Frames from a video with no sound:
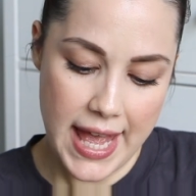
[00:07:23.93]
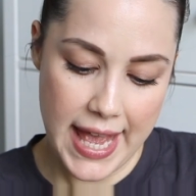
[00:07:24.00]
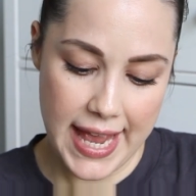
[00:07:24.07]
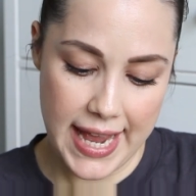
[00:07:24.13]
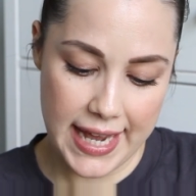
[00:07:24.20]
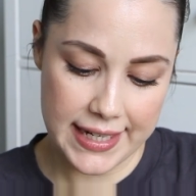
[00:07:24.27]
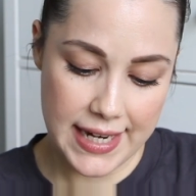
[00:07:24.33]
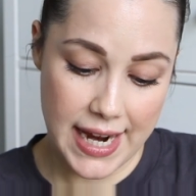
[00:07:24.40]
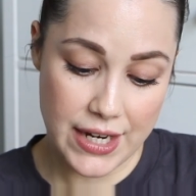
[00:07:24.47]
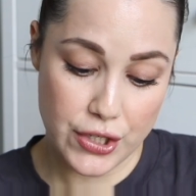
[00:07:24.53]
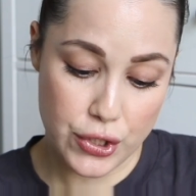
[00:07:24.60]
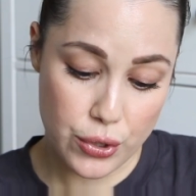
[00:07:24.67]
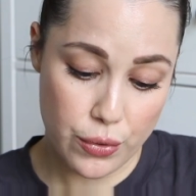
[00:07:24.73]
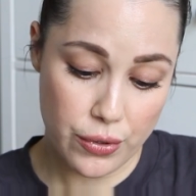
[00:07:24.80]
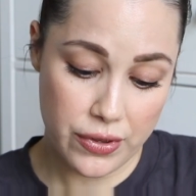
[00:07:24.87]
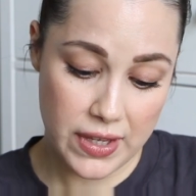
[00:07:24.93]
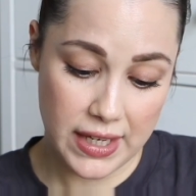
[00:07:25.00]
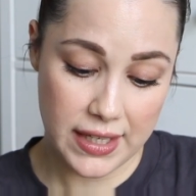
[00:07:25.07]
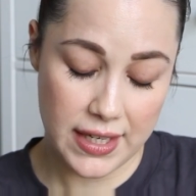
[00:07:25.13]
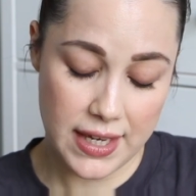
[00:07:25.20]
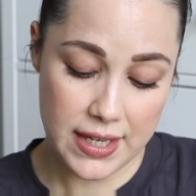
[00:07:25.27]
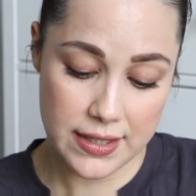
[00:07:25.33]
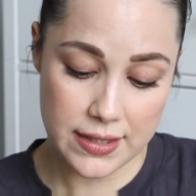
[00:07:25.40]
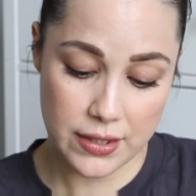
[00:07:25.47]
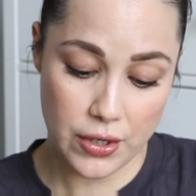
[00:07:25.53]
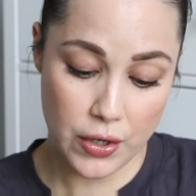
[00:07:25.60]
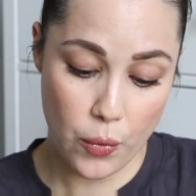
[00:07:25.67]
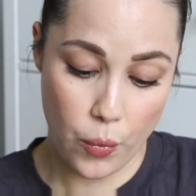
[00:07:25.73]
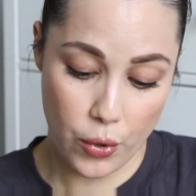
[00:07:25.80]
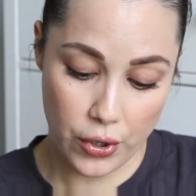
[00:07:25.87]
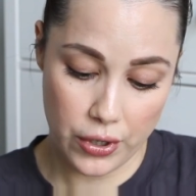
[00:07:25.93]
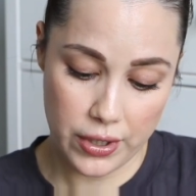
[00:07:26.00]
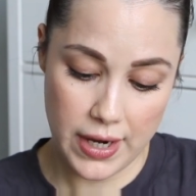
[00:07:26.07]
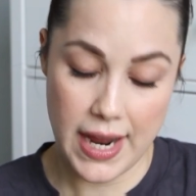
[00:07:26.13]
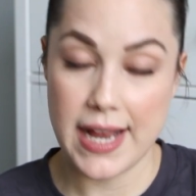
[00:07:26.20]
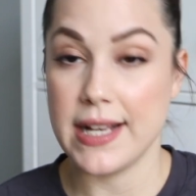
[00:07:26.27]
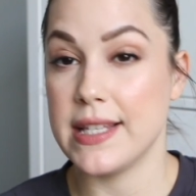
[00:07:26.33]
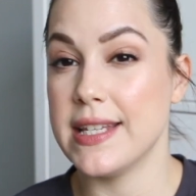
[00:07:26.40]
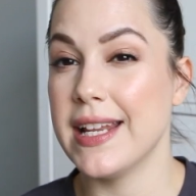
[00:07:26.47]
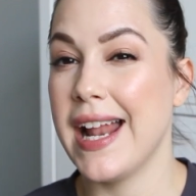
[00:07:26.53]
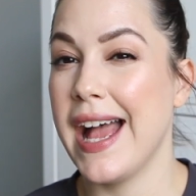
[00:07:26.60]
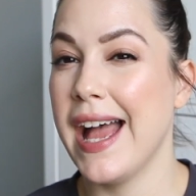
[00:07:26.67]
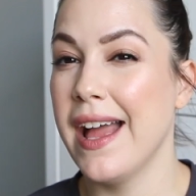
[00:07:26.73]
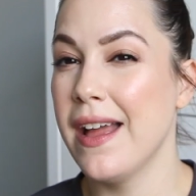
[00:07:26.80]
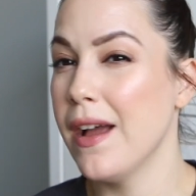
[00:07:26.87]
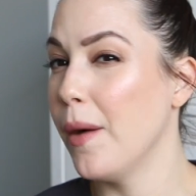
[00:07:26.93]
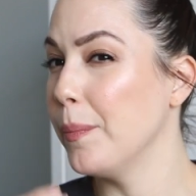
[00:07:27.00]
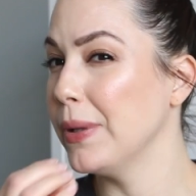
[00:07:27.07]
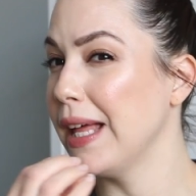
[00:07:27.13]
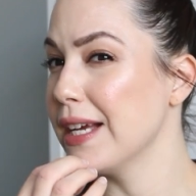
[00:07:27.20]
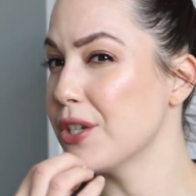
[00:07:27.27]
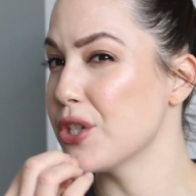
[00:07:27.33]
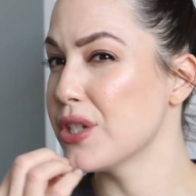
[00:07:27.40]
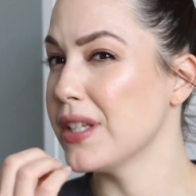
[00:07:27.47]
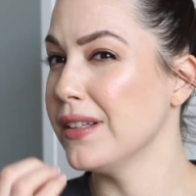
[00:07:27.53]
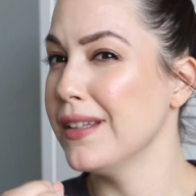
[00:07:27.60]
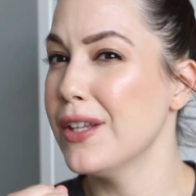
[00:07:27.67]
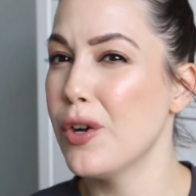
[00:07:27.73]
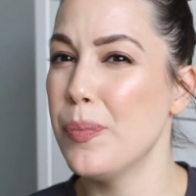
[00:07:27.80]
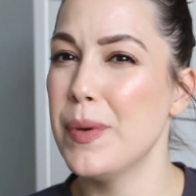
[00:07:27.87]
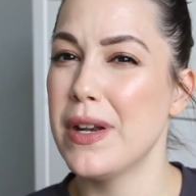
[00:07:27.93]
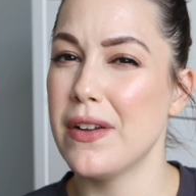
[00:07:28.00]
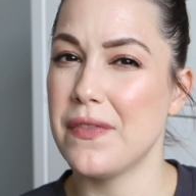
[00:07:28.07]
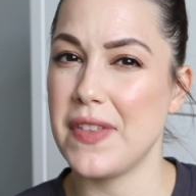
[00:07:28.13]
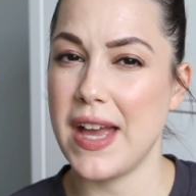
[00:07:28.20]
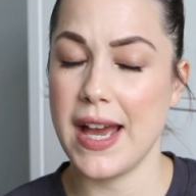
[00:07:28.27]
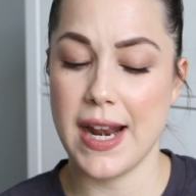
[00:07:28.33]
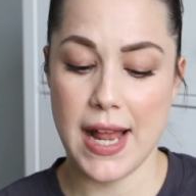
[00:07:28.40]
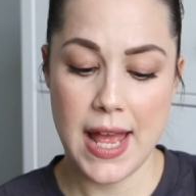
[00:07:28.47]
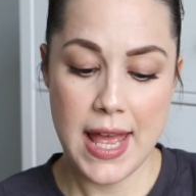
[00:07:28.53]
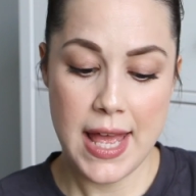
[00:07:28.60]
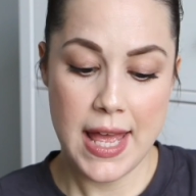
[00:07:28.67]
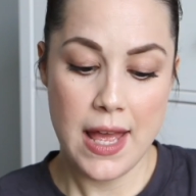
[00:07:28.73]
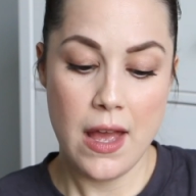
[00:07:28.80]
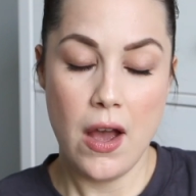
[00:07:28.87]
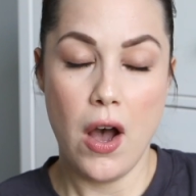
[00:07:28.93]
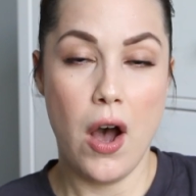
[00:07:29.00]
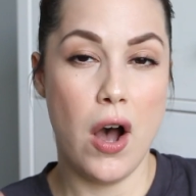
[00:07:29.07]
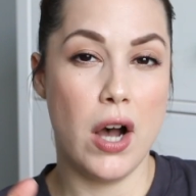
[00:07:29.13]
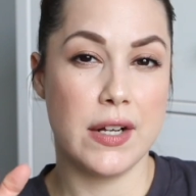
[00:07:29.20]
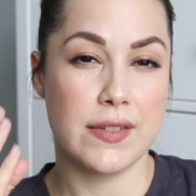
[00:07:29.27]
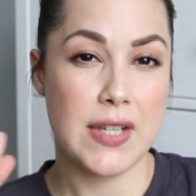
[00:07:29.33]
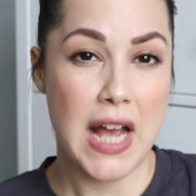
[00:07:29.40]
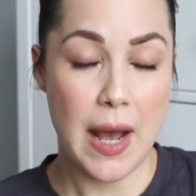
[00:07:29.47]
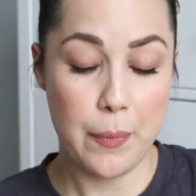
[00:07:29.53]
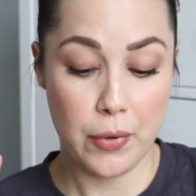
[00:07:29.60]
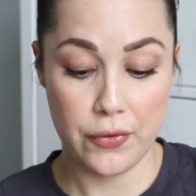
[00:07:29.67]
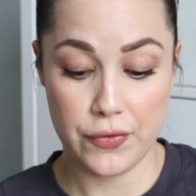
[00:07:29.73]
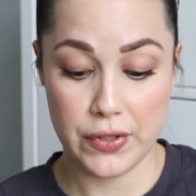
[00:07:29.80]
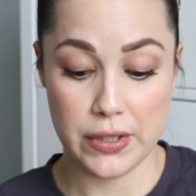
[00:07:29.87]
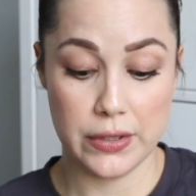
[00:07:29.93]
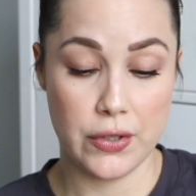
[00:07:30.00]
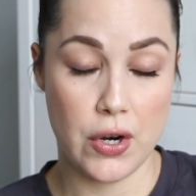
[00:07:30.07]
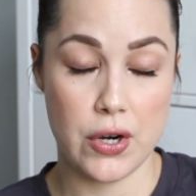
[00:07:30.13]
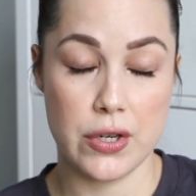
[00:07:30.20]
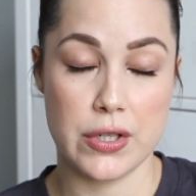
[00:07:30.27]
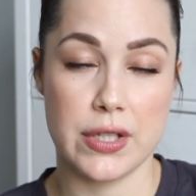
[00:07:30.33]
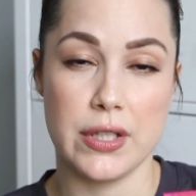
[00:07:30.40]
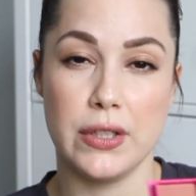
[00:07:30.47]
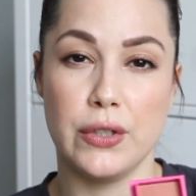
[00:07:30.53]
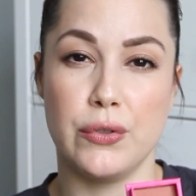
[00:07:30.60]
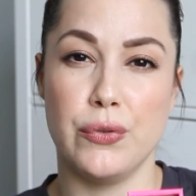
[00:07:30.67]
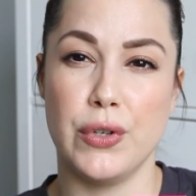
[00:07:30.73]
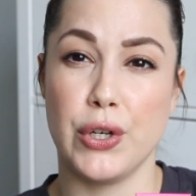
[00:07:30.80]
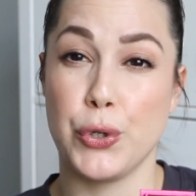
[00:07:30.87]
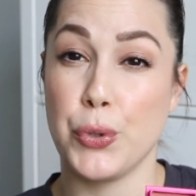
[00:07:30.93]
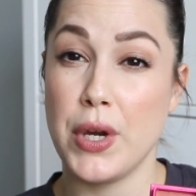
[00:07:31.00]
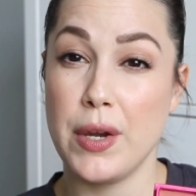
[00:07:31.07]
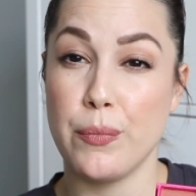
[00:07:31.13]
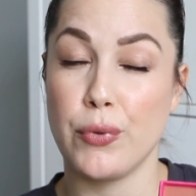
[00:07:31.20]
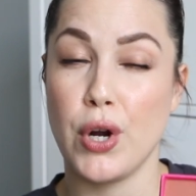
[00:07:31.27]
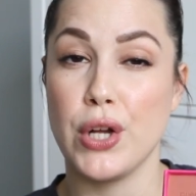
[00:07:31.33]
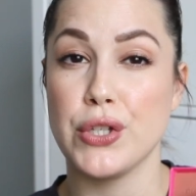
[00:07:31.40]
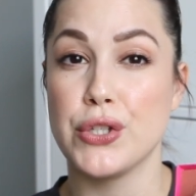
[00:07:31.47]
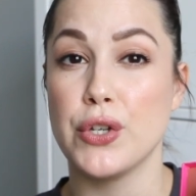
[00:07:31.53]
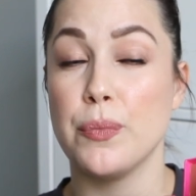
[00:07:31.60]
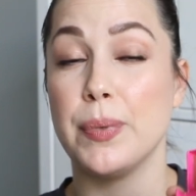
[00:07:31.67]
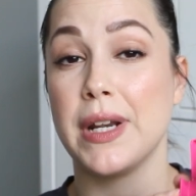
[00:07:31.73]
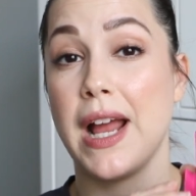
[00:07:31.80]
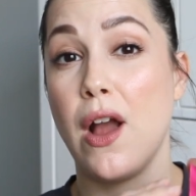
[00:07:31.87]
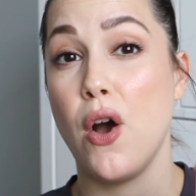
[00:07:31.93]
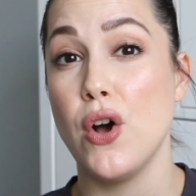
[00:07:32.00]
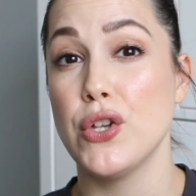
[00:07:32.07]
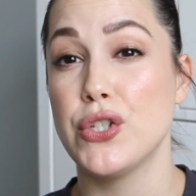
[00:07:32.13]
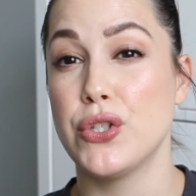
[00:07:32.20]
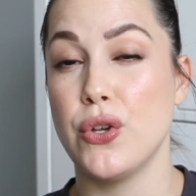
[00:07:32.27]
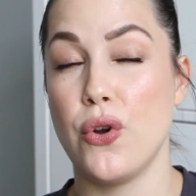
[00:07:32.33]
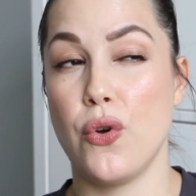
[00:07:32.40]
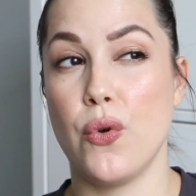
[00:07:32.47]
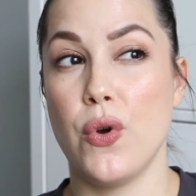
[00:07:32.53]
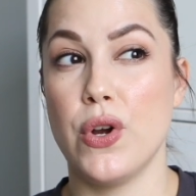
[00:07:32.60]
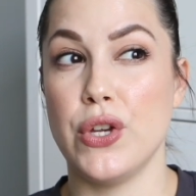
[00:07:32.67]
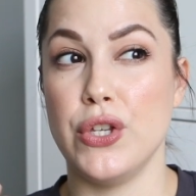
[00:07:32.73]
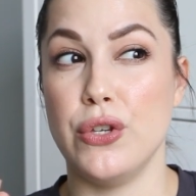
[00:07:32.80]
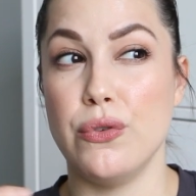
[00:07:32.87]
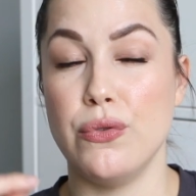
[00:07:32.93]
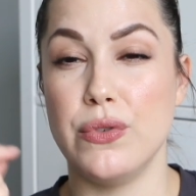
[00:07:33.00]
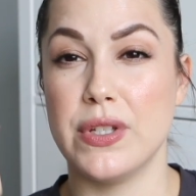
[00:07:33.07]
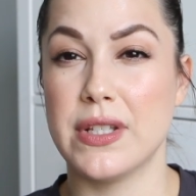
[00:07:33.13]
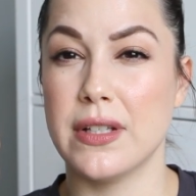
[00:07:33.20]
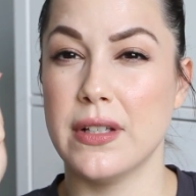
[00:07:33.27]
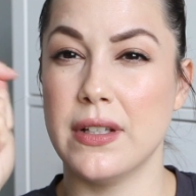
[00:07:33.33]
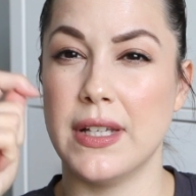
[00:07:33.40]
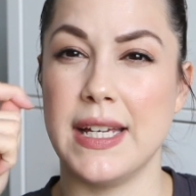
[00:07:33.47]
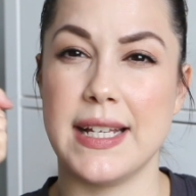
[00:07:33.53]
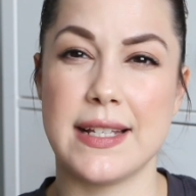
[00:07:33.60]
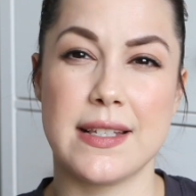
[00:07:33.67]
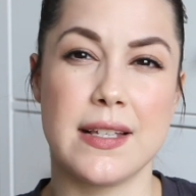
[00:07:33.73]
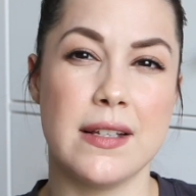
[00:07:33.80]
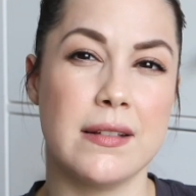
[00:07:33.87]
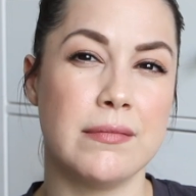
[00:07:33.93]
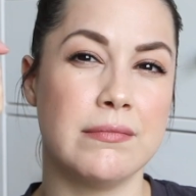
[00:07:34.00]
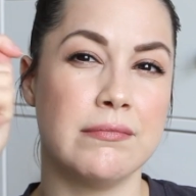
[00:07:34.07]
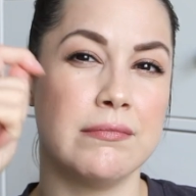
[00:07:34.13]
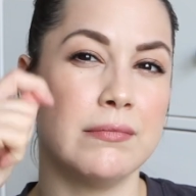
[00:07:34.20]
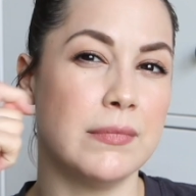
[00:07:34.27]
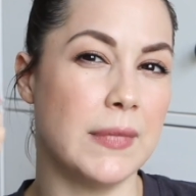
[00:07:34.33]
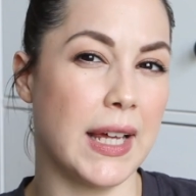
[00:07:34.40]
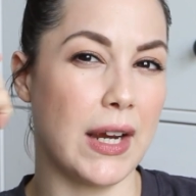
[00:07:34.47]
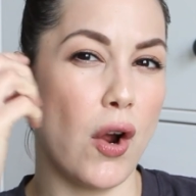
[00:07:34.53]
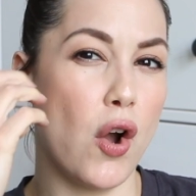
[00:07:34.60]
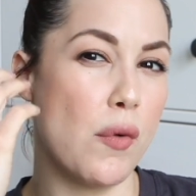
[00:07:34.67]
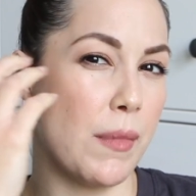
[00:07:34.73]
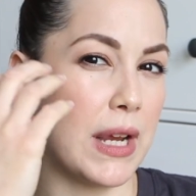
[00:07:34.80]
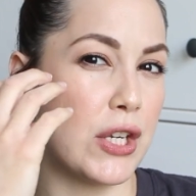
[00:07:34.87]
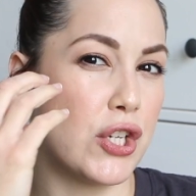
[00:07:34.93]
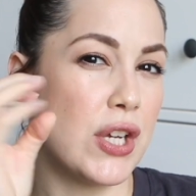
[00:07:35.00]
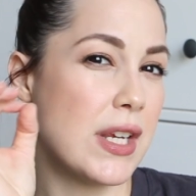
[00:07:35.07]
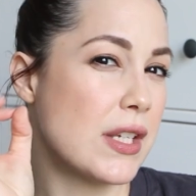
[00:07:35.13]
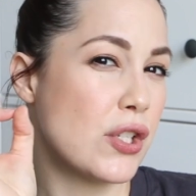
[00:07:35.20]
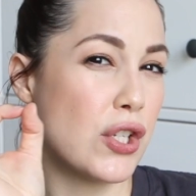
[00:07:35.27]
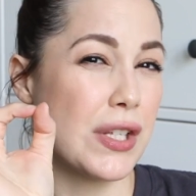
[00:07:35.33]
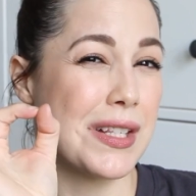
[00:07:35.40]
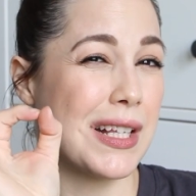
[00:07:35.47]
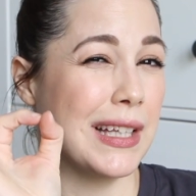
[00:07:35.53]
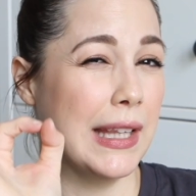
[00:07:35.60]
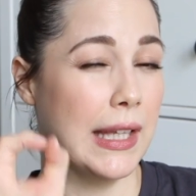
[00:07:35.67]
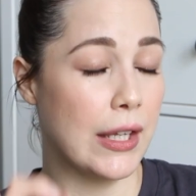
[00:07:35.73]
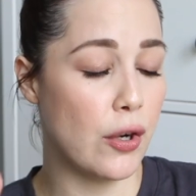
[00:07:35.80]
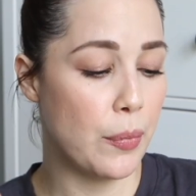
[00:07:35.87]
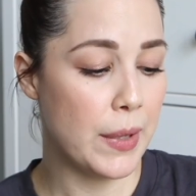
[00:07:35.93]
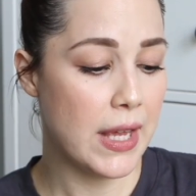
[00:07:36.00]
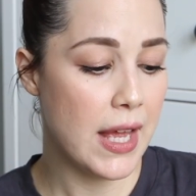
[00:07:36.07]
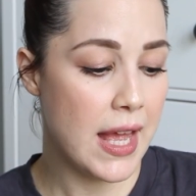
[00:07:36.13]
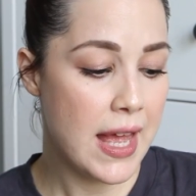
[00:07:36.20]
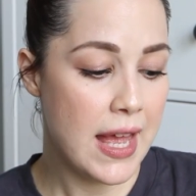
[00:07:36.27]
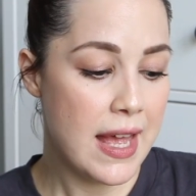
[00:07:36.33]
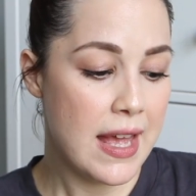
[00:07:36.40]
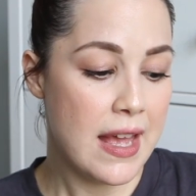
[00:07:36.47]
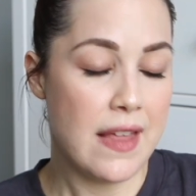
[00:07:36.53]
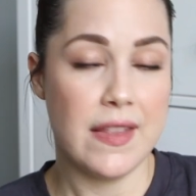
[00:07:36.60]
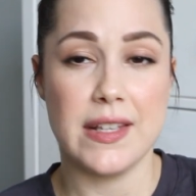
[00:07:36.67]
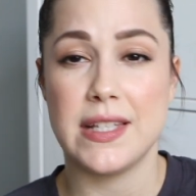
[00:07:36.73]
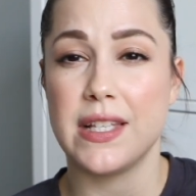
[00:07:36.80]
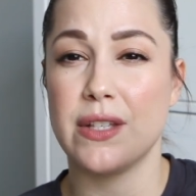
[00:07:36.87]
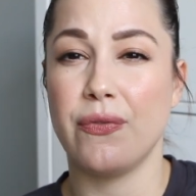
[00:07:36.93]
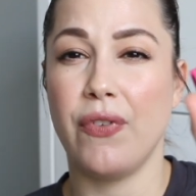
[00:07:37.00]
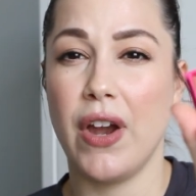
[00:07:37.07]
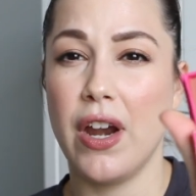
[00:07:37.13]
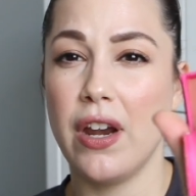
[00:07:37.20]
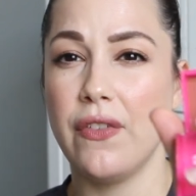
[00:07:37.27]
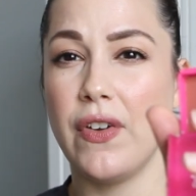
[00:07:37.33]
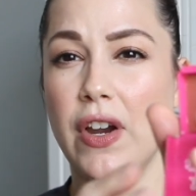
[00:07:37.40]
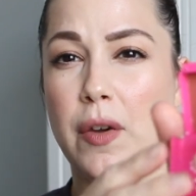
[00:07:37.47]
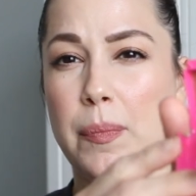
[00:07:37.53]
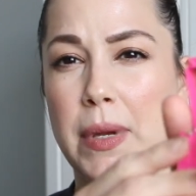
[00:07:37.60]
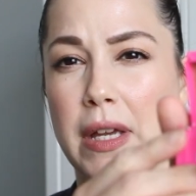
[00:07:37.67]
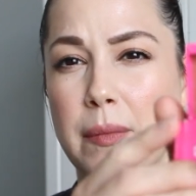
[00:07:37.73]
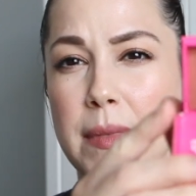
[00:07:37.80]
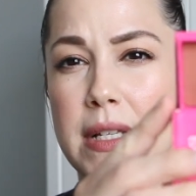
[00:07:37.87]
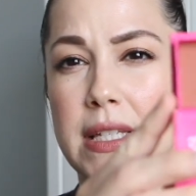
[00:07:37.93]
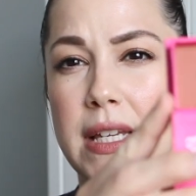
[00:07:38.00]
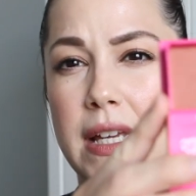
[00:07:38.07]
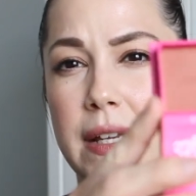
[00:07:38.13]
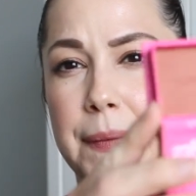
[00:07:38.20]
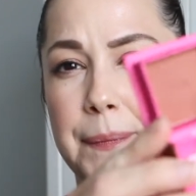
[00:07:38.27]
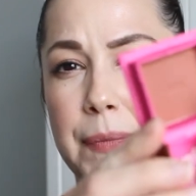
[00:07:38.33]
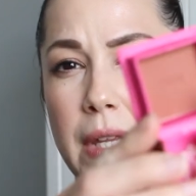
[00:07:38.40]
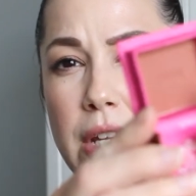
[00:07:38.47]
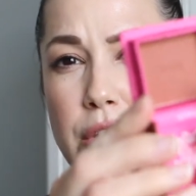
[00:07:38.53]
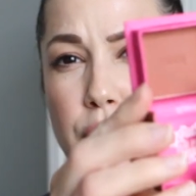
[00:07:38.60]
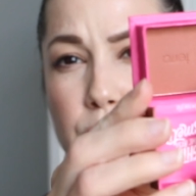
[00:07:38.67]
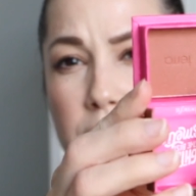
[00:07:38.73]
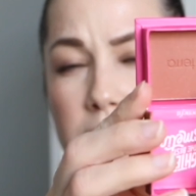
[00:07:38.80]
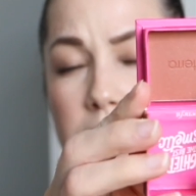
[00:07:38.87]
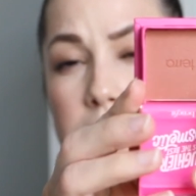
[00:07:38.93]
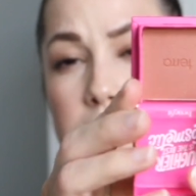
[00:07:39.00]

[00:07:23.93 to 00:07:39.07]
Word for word: and I do think it's going to work. I did apply just a little bit of that on top of the NARS Laguna Cream Bronzer, but I also used it like on my cheeks just a little bit. This is very, very pigmented. As you can